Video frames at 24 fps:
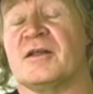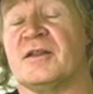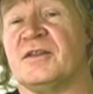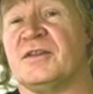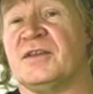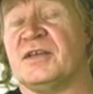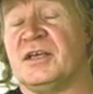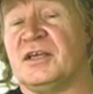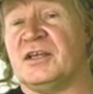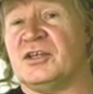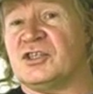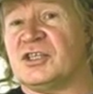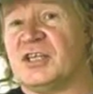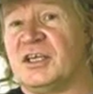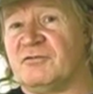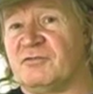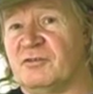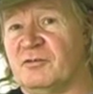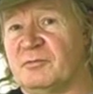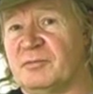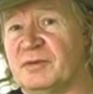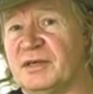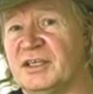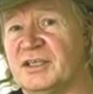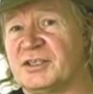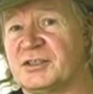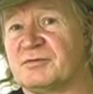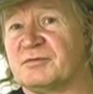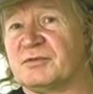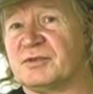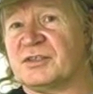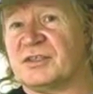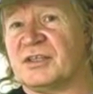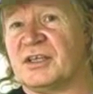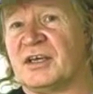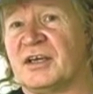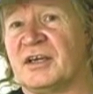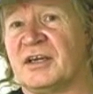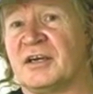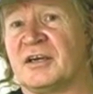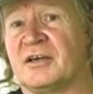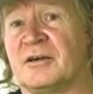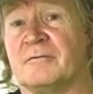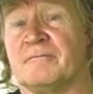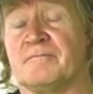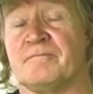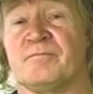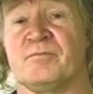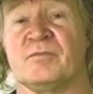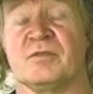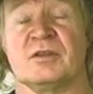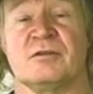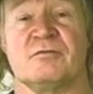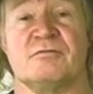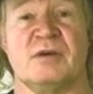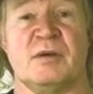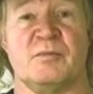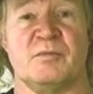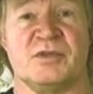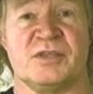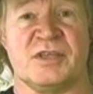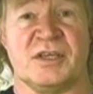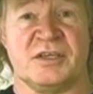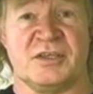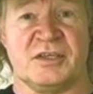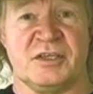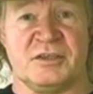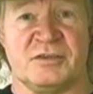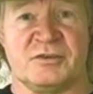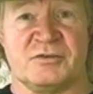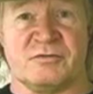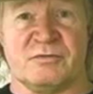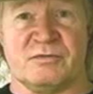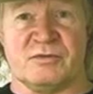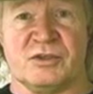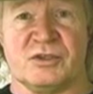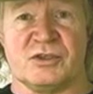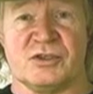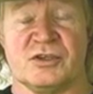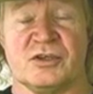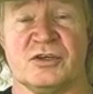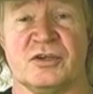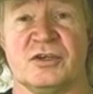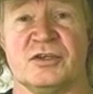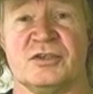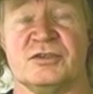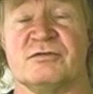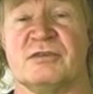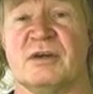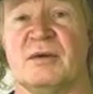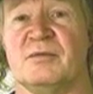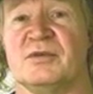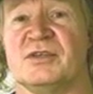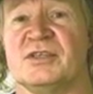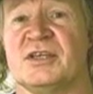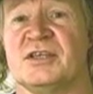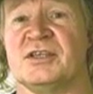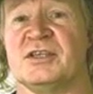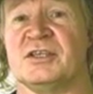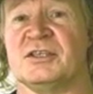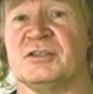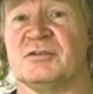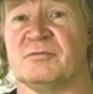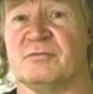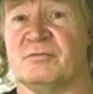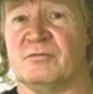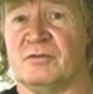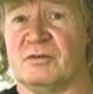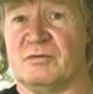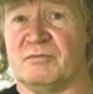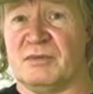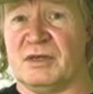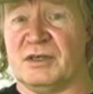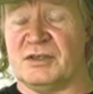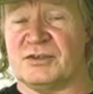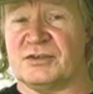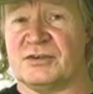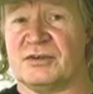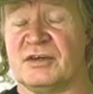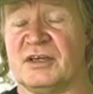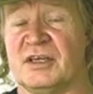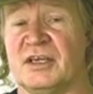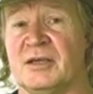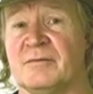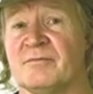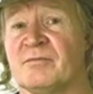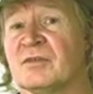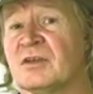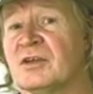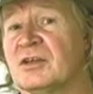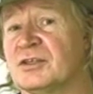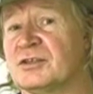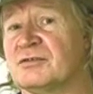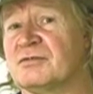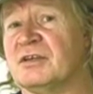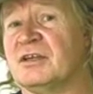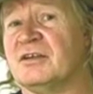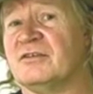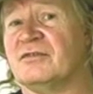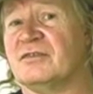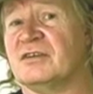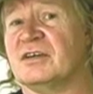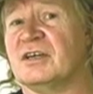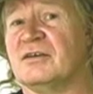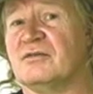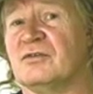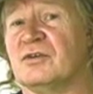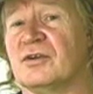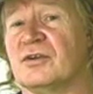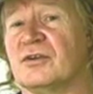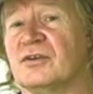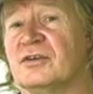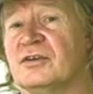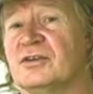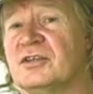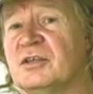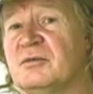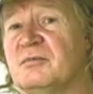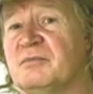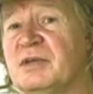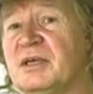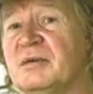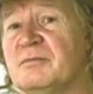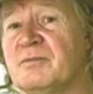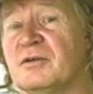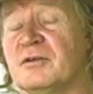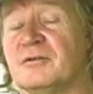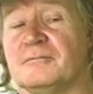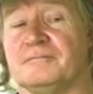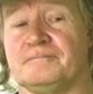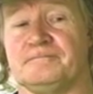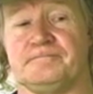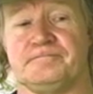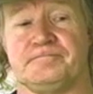The chief of police was there, representatives from the church, representatives from the military, 25 or 30 people.